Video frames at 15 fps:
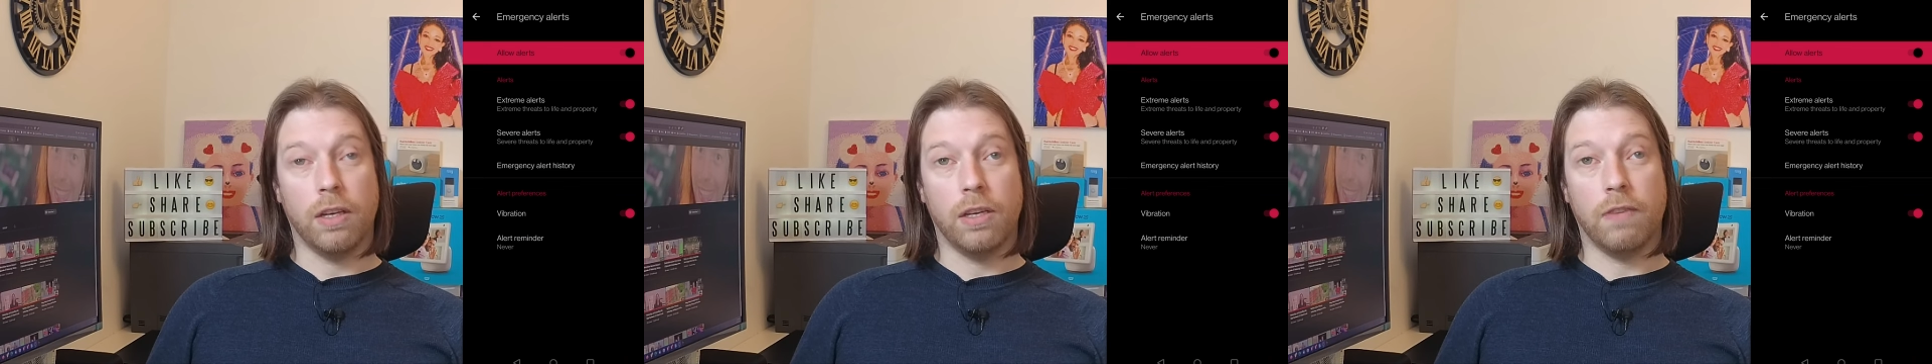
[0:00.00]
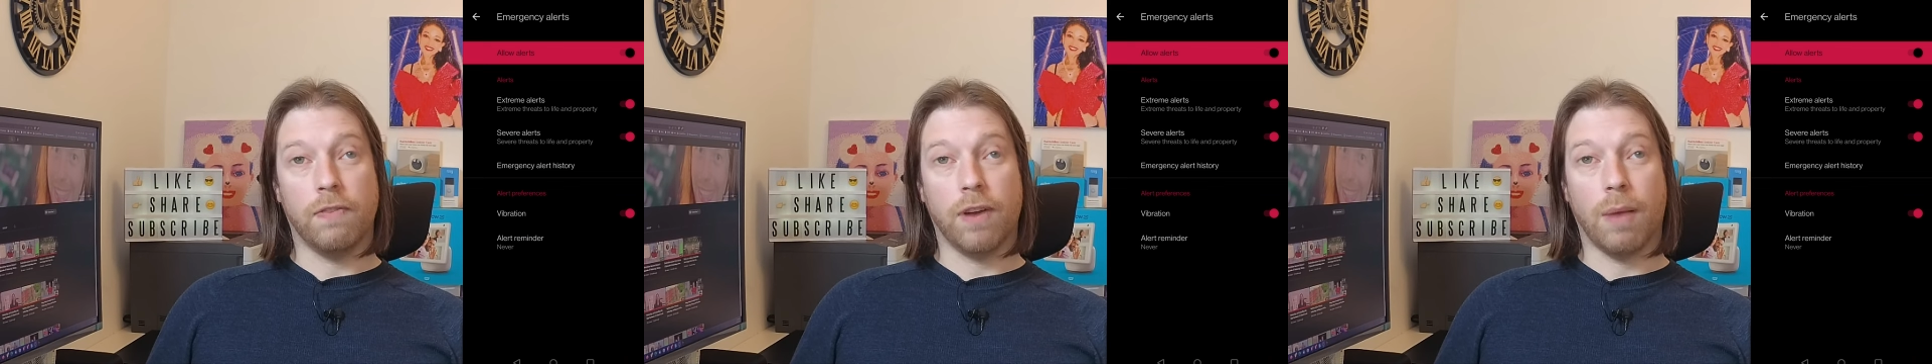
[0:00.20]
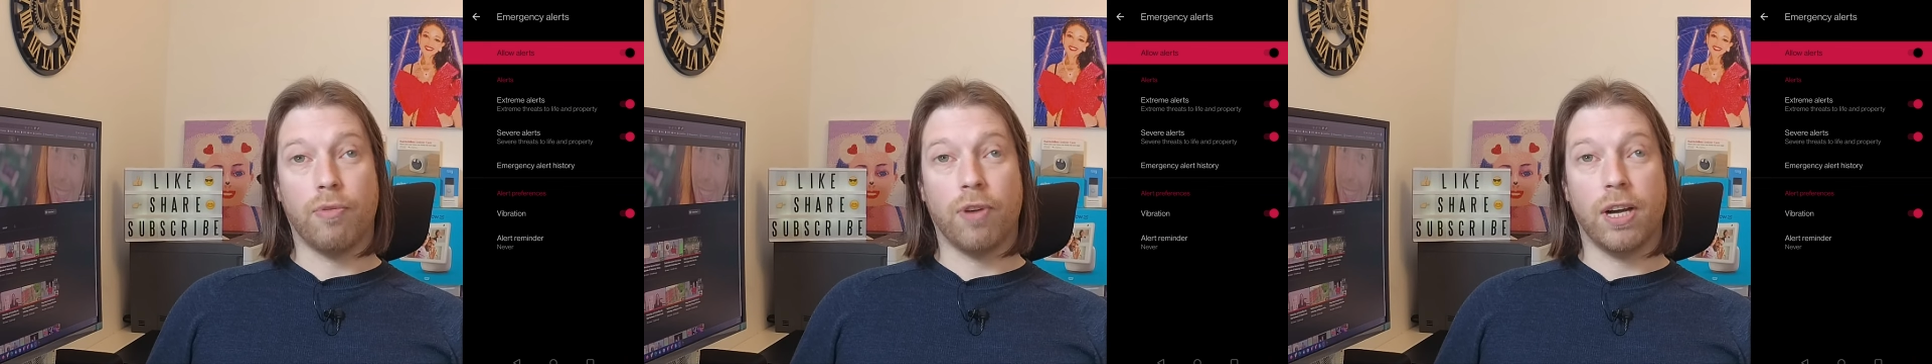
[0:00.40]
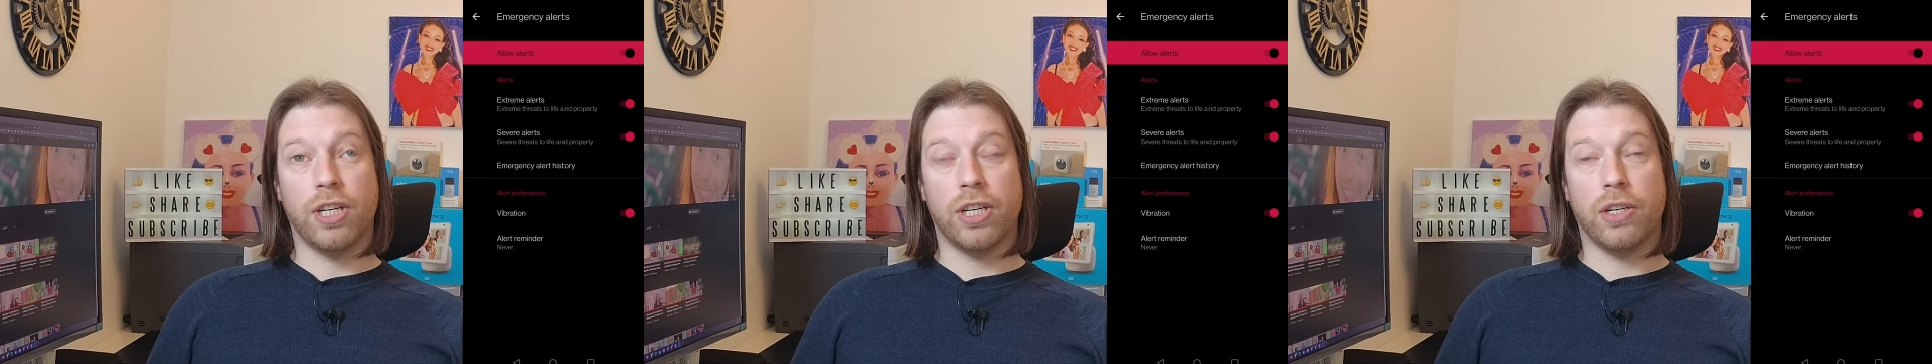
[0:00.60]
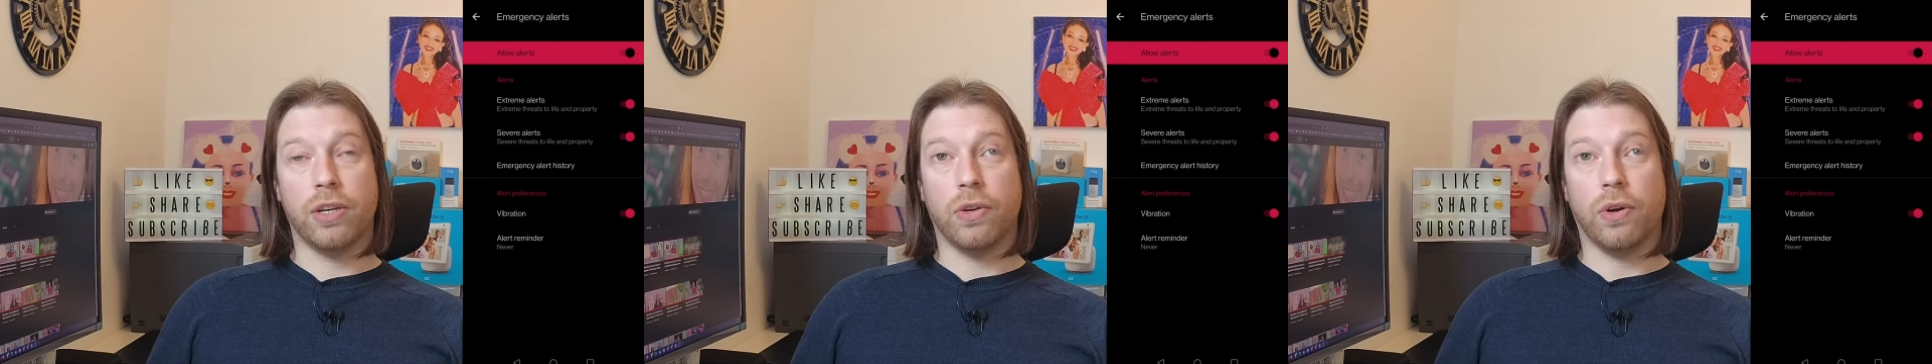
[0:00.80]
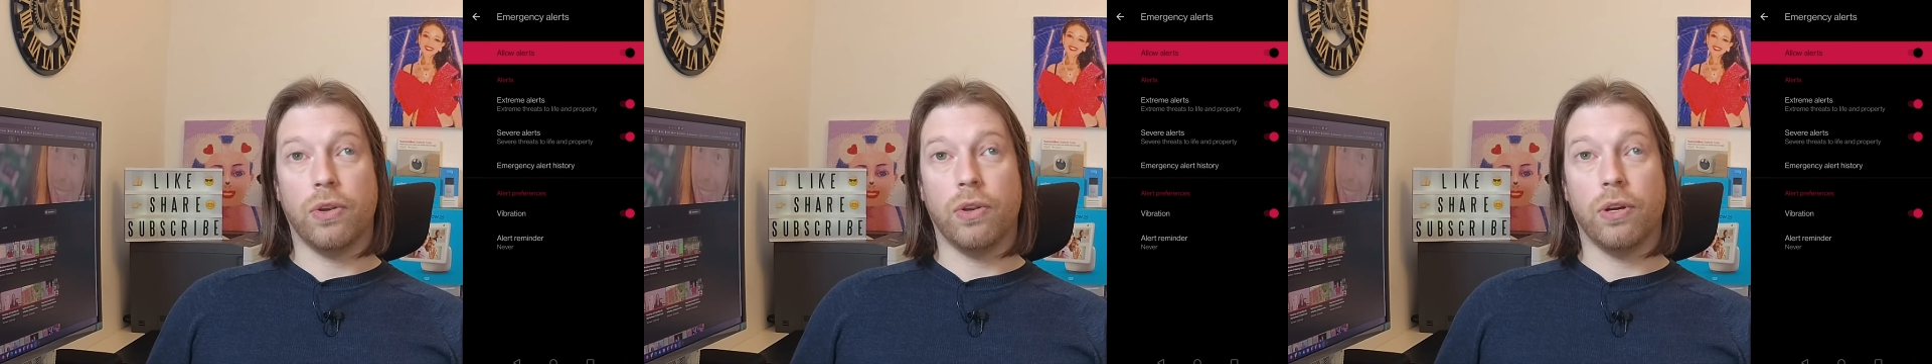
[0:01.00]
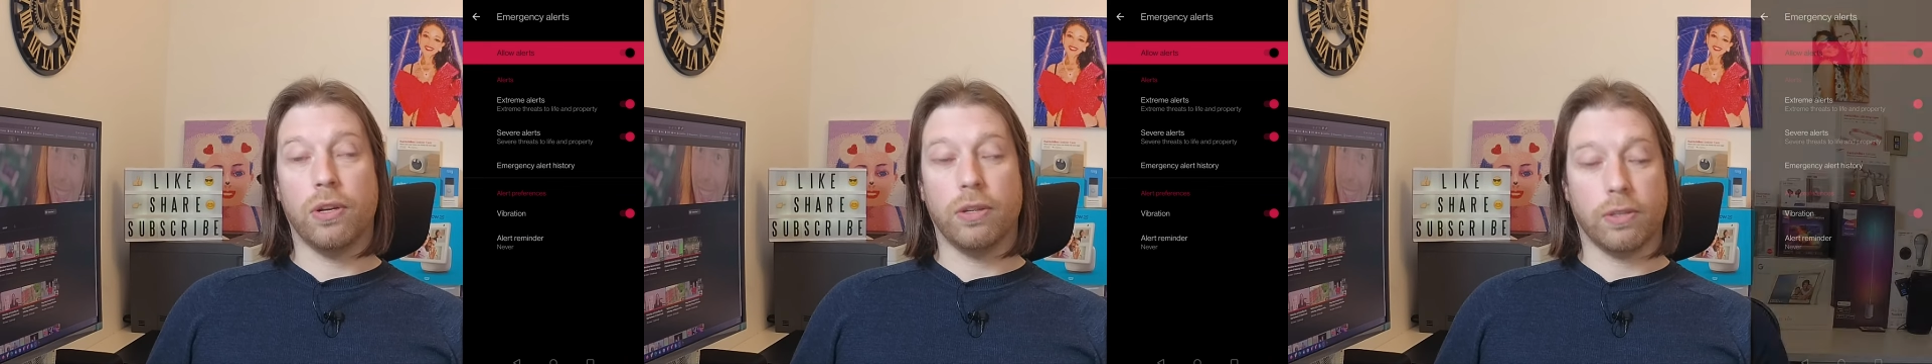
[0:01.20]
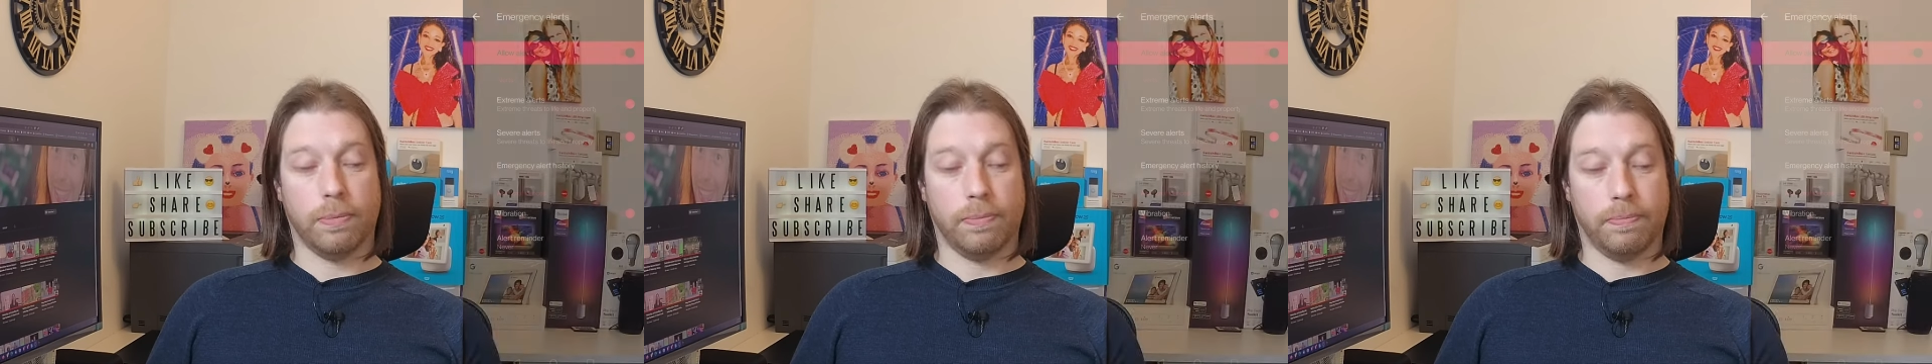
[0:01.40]
do vibration or
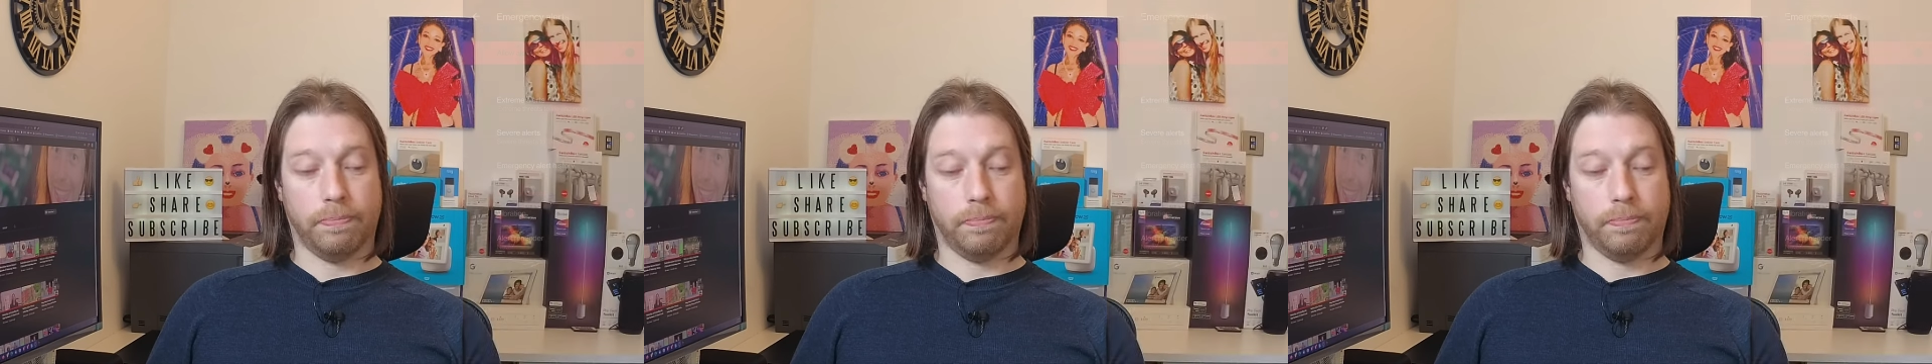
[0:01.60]
not.